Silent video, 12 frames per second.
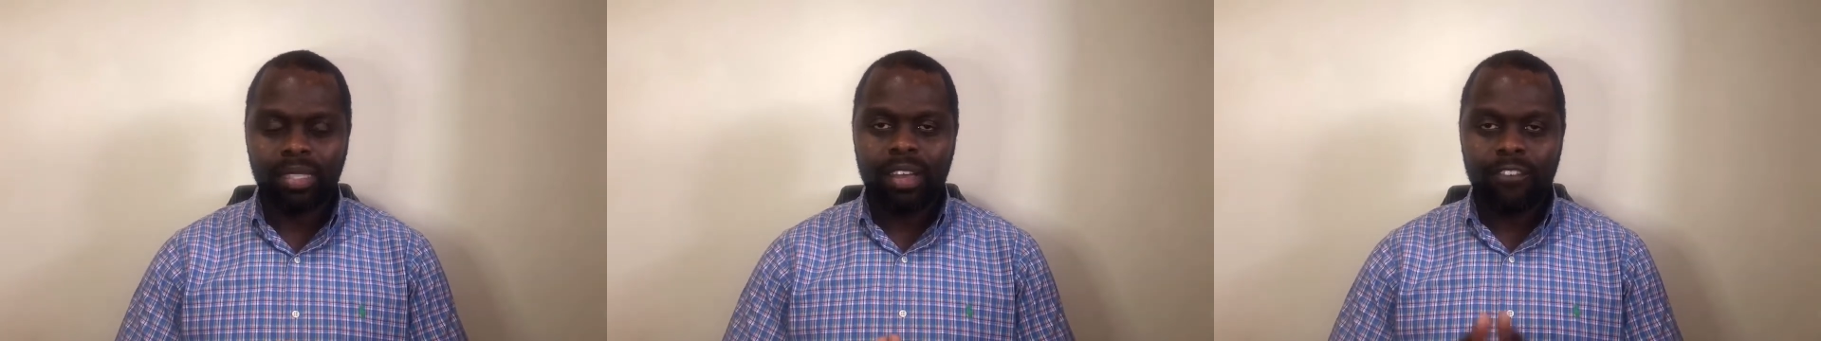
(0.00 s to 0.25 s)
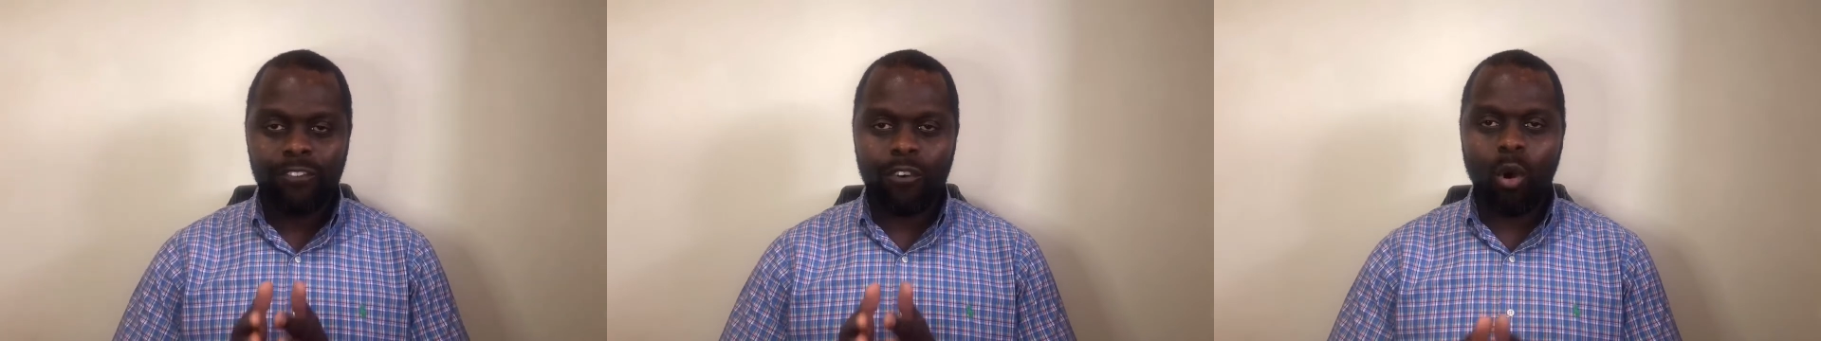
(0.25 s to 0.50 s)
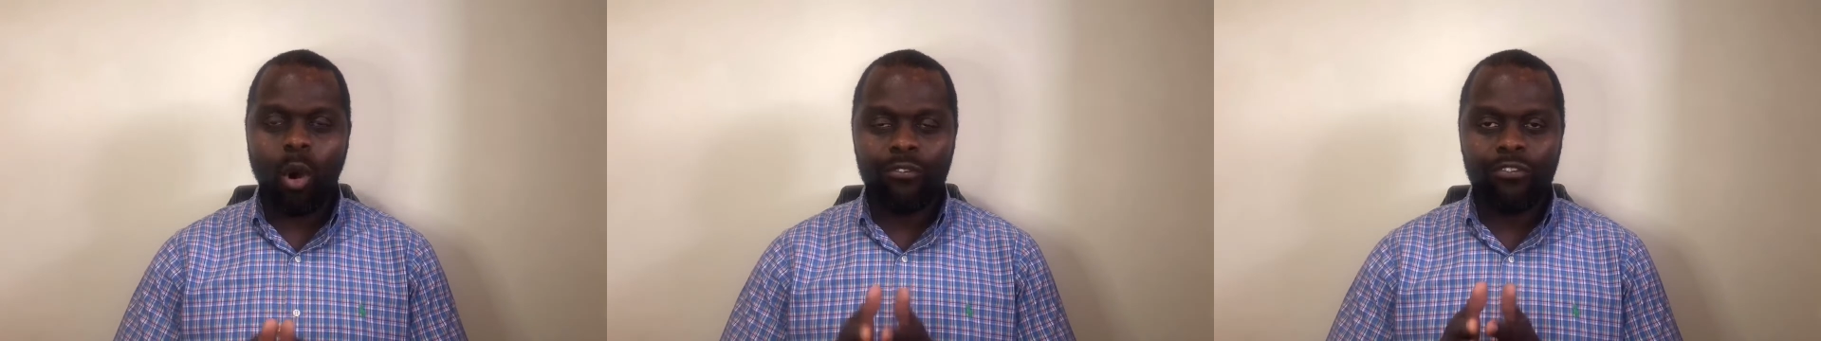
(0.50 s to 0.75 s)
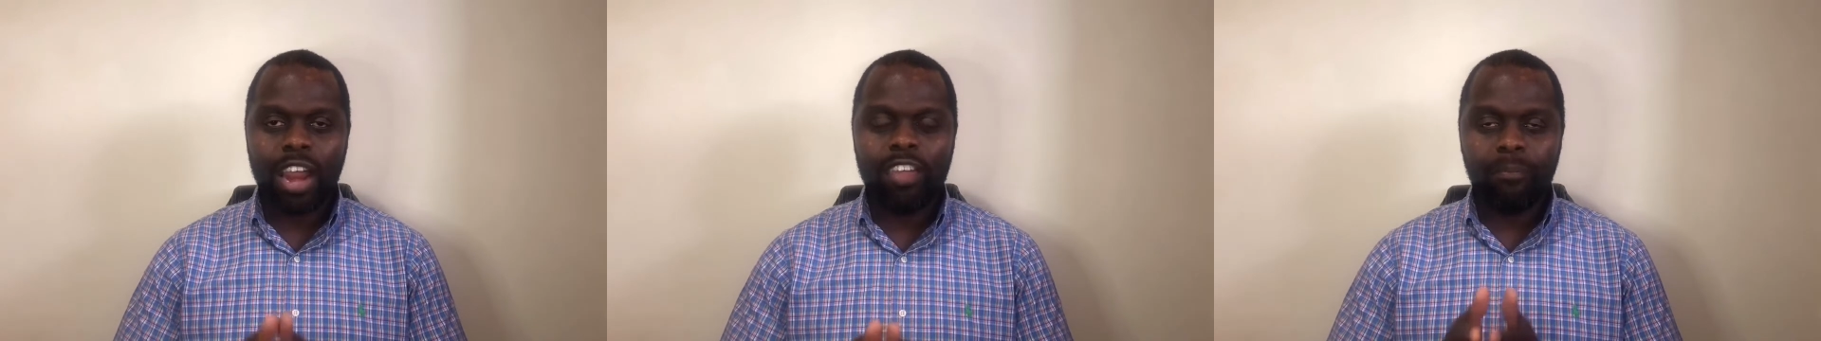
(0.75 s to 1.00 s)
4
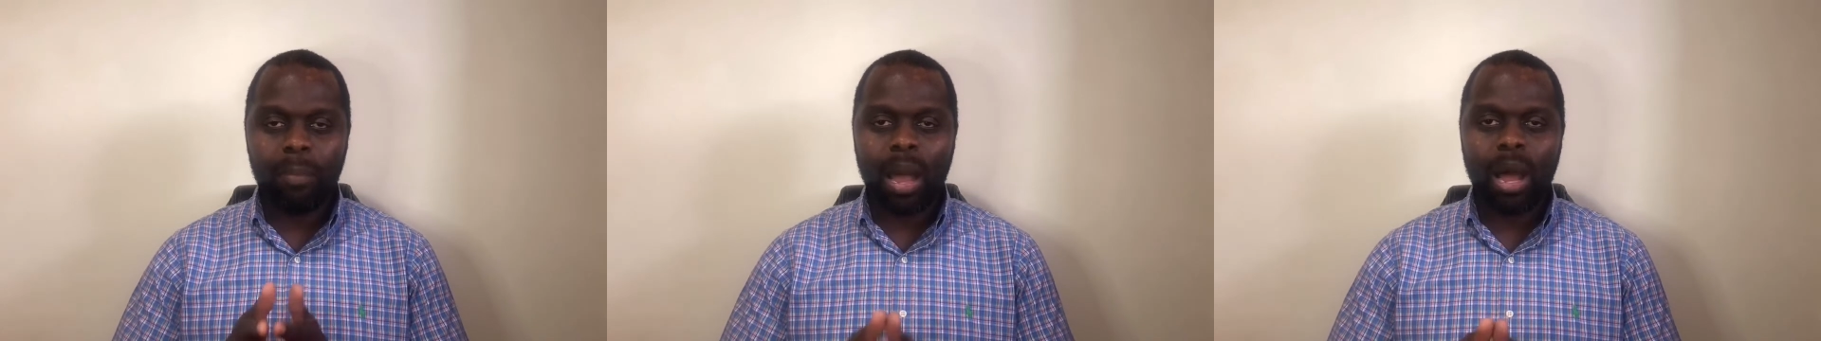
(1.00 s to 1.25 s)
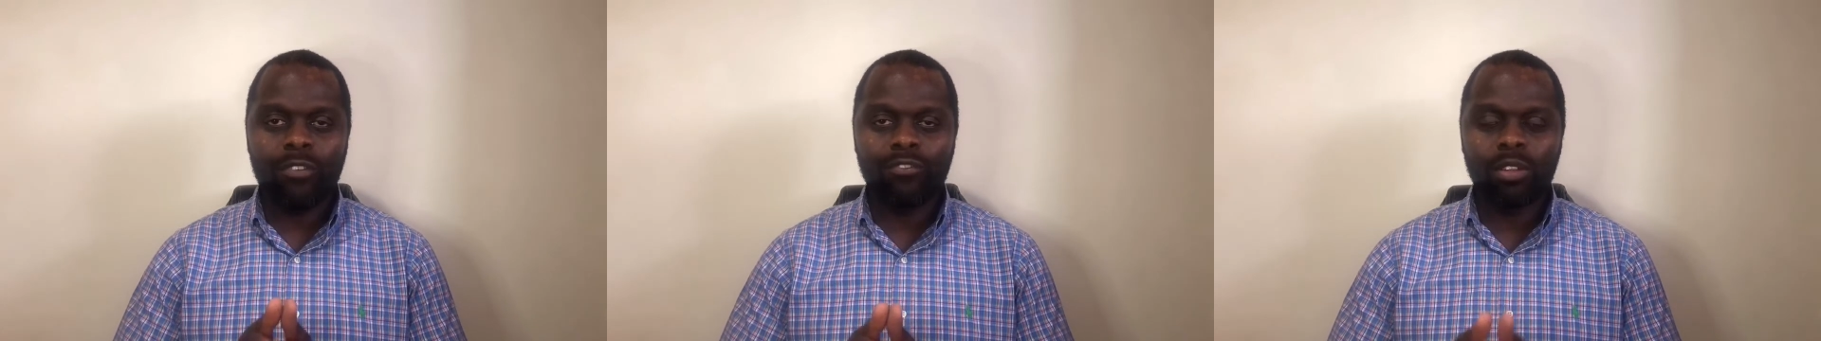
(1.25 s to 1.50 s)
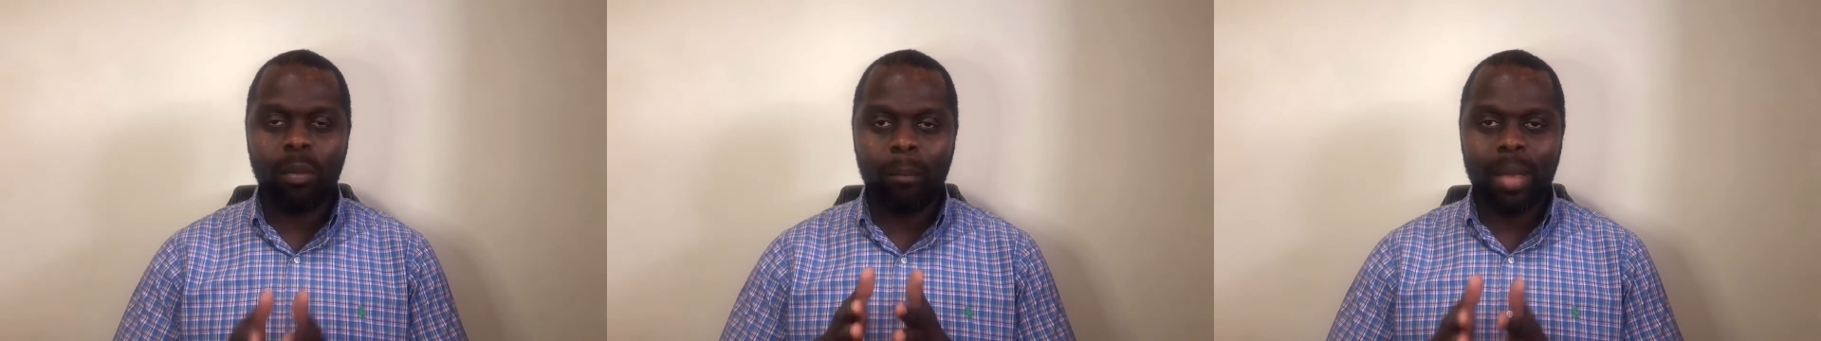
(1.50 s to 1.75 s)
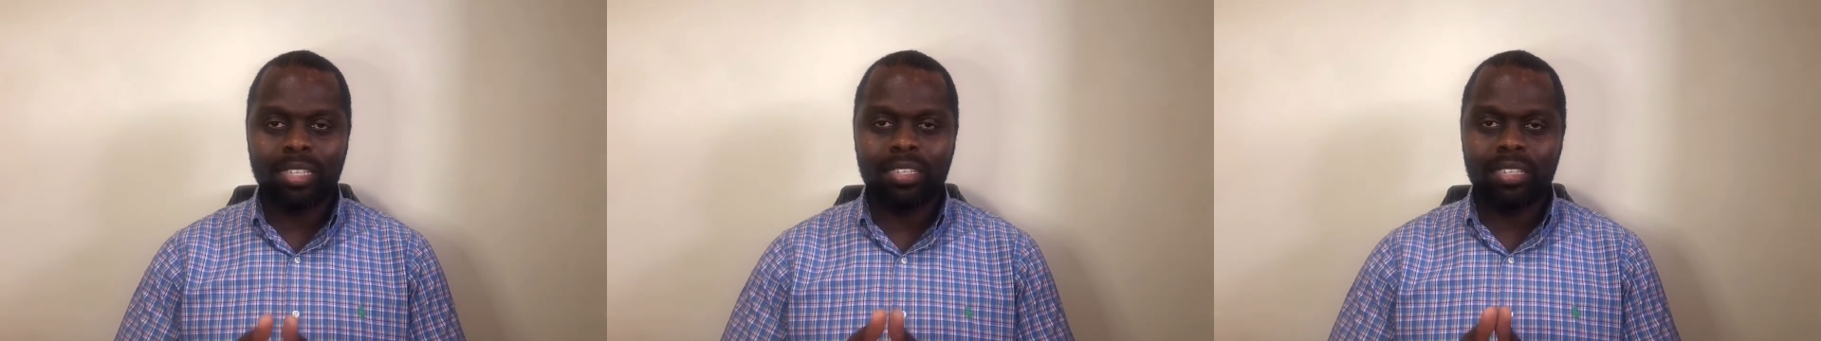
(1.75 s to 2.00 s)
very powerful
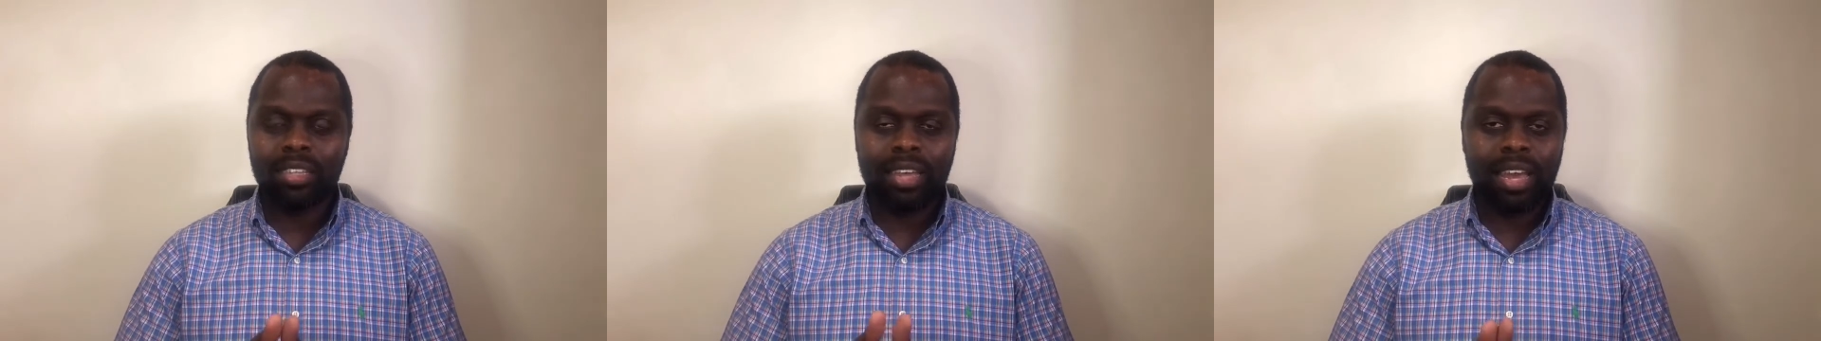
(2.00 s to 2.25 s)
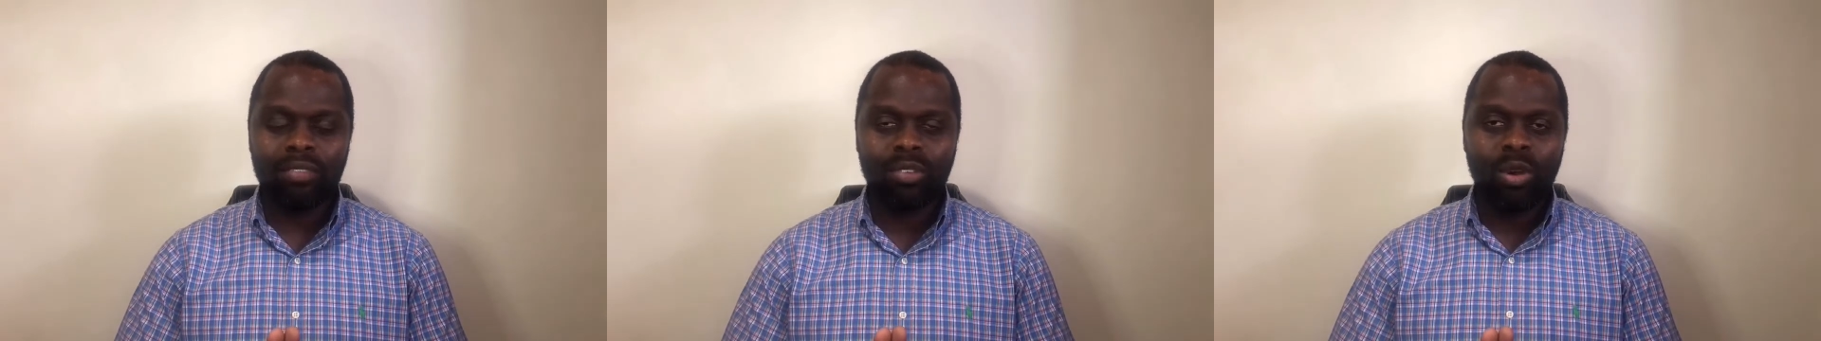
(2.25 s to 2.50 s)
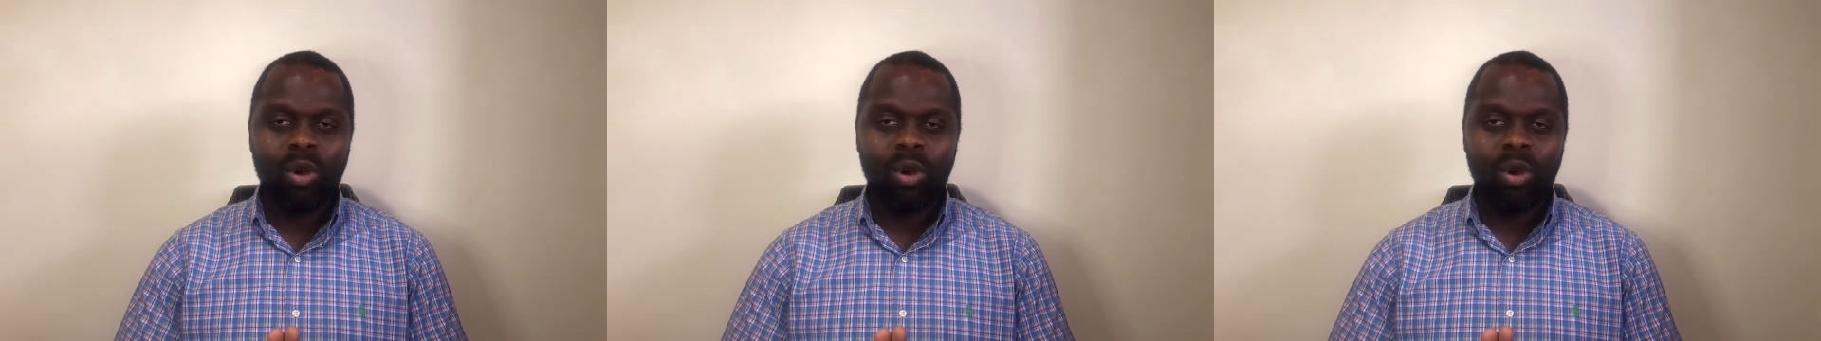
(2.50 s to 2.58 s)
messages in there.